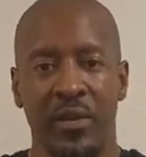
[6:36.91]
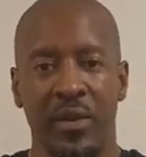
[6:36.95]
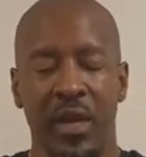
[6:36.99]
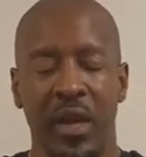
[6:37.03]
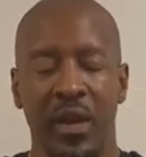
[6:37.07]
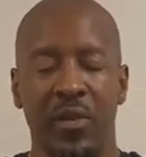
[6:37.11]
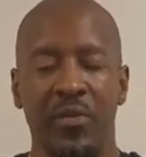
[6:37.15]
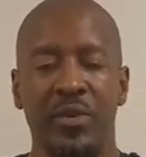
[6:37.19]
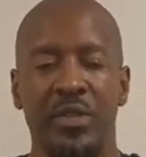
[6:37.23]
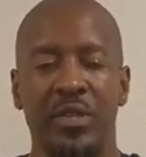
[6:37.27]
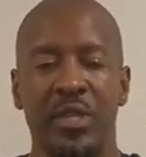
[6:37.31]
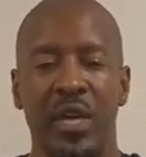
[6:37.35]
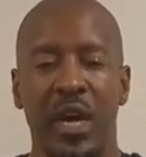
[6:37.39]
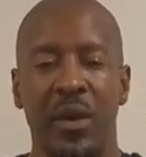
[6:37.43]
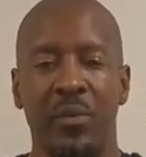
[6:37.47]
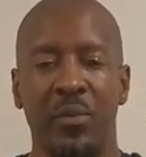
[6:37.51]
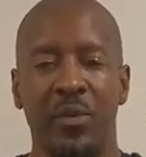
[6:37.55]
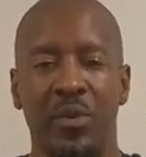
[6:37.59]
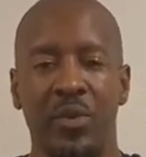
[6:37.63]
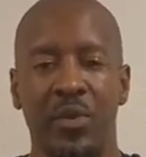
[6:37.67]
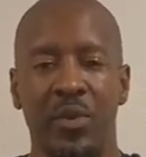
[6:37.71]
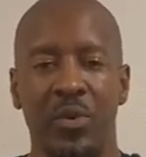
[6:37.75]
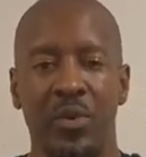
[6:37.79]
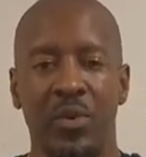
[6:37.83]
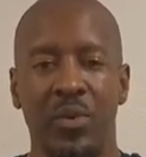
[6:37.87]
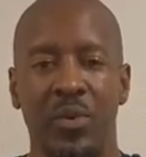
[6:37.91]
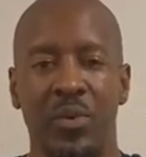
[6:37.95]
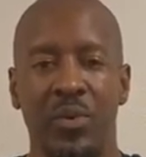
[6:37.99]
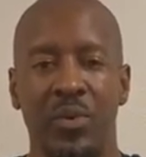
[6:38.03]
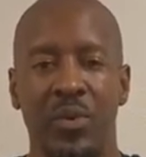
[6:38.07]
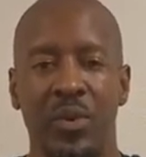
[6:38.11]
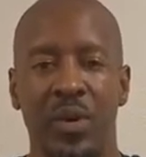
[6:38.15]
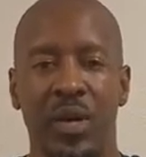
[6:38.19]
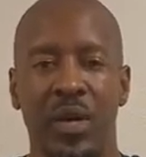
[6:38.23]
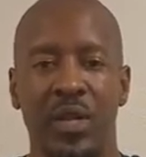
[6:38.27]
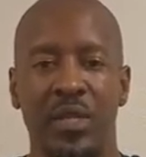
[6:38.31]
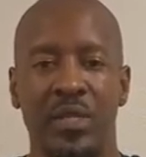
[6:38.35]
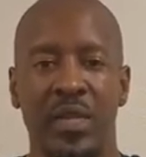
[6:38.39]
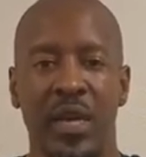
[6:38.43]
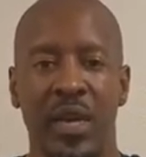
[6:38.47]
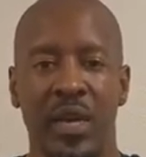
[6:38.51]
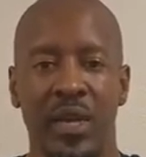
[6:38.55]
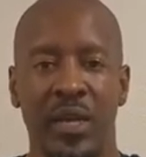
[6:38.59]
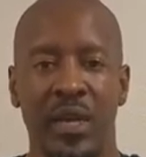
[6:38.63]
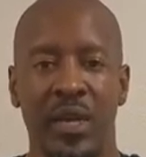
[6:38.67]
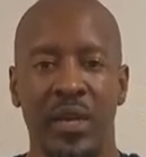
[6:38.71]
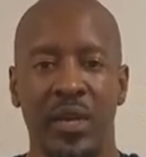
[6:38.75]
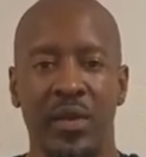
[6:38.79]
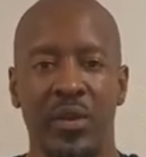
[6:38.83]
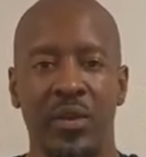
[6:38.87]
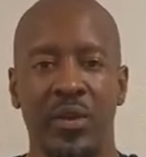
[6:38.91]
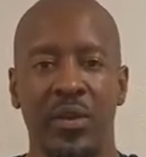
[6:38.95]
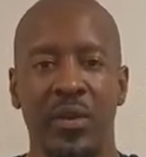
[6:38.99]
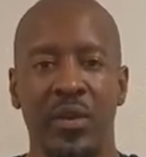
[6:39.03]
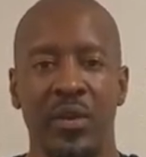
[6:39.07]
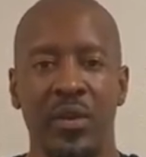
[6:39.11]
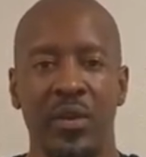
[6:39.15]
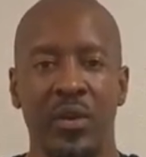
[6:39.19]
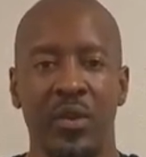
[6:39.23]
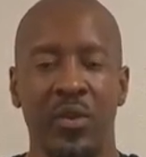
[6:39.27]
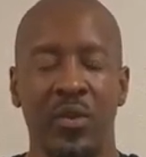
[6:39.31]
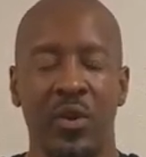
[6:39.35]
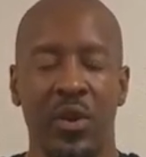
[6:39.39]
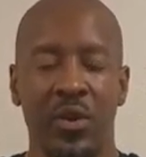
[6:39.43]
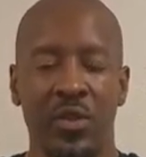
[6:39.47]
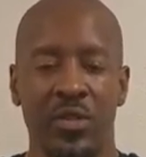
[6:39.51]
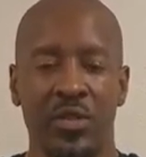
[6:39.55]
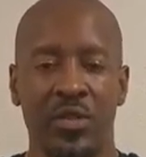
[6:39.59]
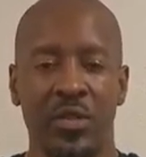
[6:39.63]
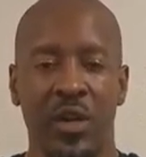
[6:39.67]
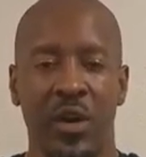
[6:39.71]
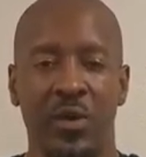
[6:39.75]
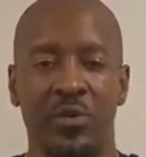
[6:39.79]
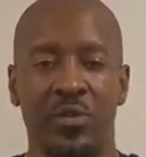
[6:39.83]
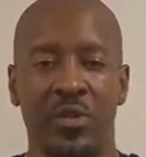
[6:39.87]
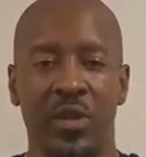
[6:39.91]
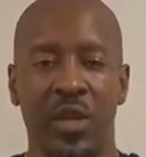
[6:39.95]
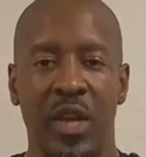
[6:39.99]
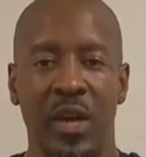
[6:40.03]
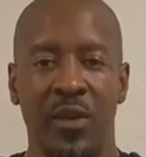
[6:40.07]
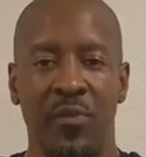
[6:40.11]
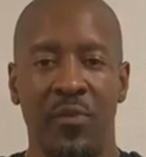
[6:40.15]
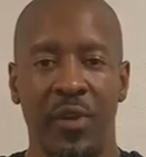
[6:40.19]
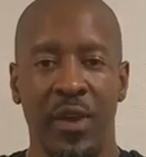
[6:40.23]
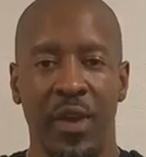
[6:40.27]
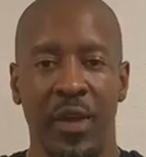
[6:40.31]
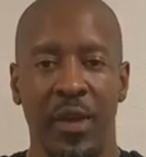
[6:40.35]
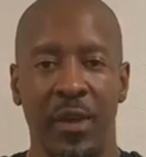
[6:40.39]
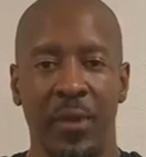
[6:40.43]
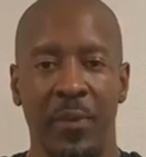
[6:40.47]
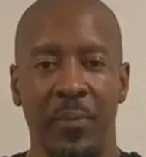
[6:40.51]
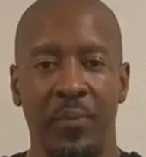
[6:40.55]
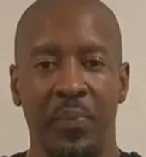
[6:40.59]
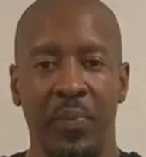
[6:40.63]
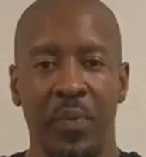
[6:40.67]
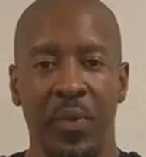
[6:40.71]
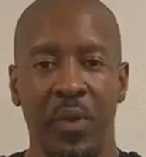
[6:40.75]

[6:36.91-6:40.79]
Every time you do a technique, you already start with your left hand.